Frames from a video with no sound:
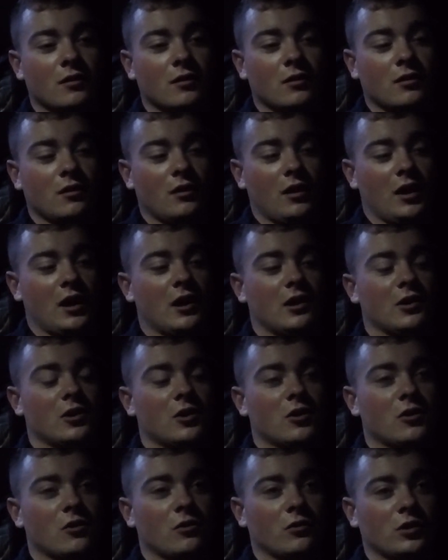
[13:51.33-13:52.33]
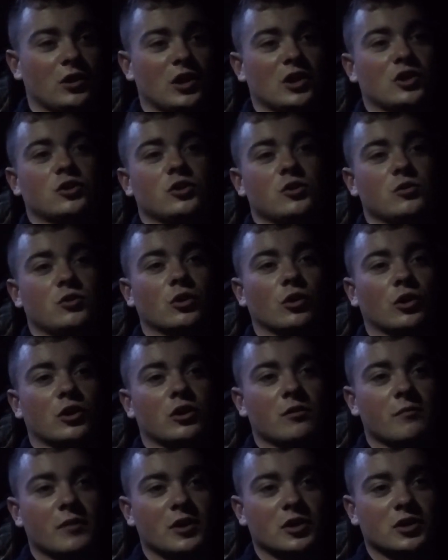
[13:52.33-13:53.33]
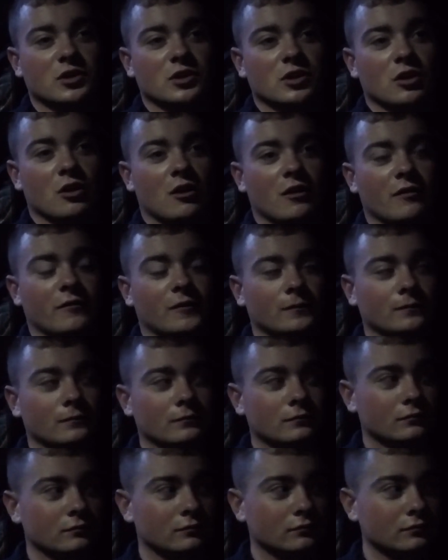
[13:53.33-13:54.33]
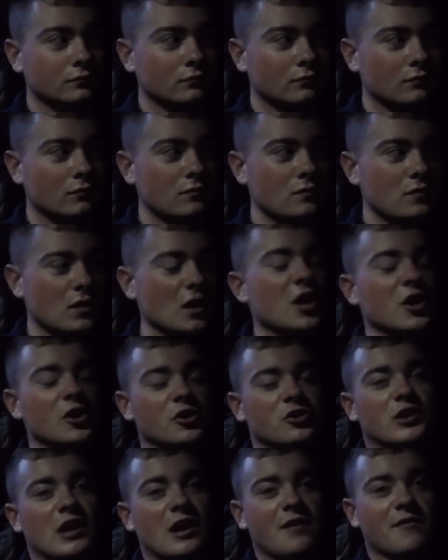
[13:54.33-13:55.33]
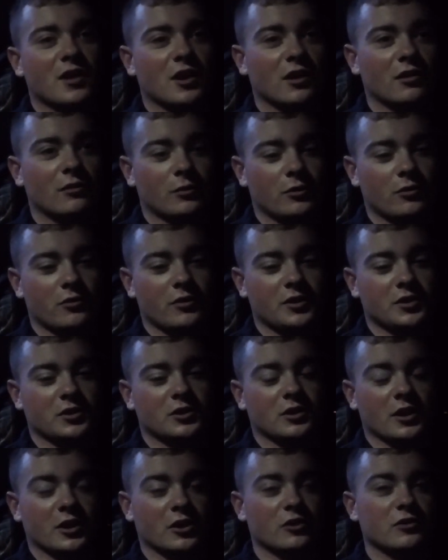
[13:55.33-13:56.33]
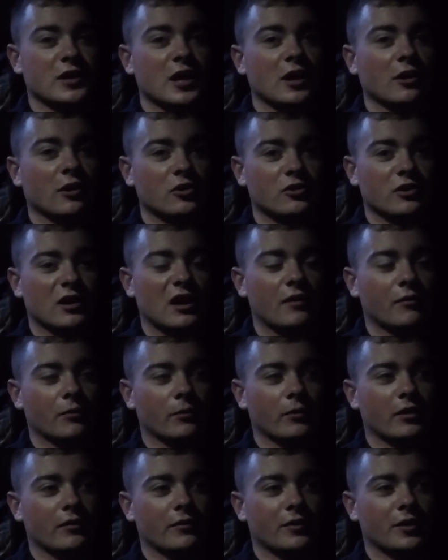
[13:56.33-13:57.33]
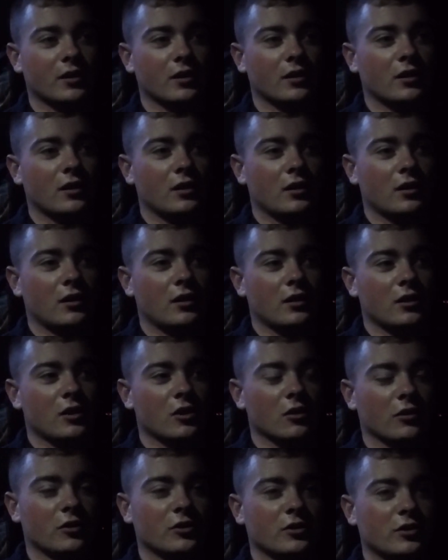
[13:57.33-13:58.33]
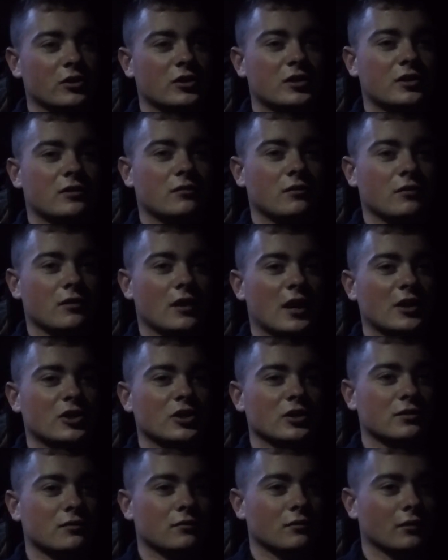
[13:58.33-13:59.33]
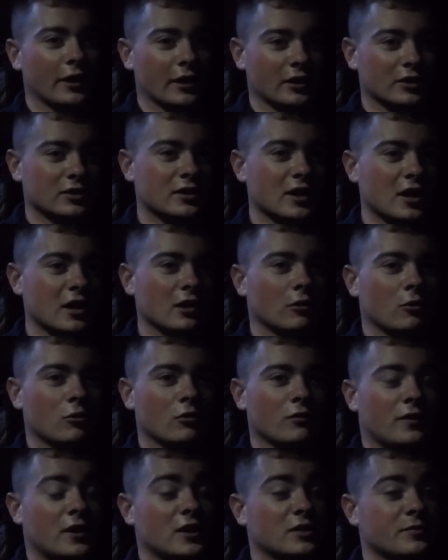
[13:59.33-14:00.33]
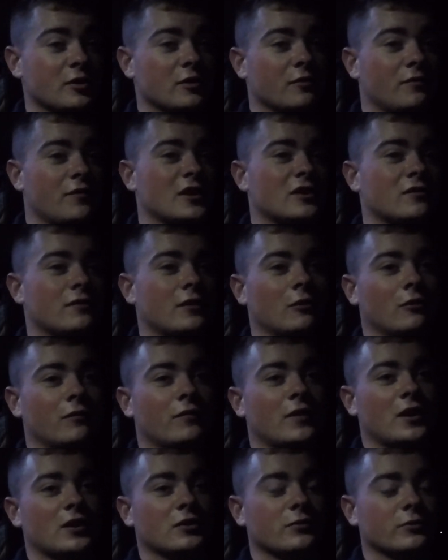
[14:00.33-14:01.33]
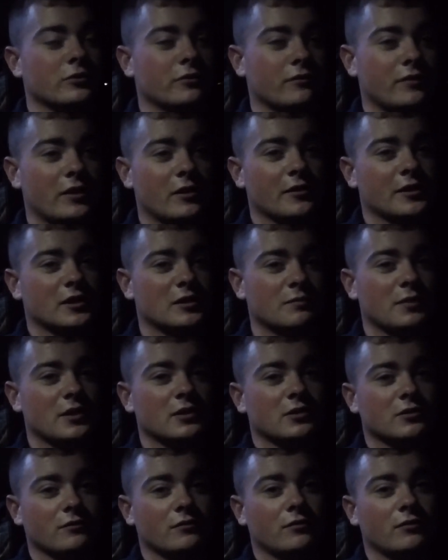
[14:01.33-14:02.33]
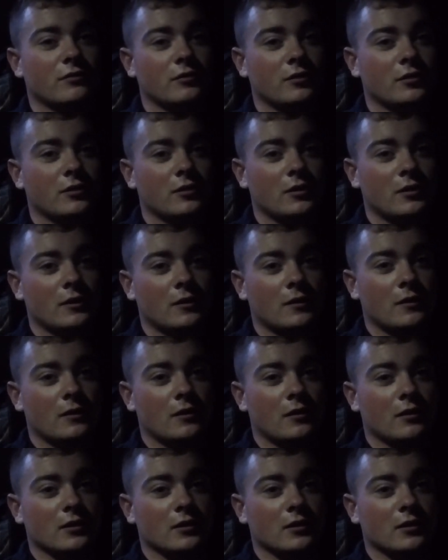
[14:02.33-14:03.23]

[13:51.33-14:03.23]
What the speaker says: and you know you took your emissions off, and you're driving on the road, and it's like your daily drive or whatever. You know, there's not just like state and local fines, but you can face federal fines, which are very expensive. Because I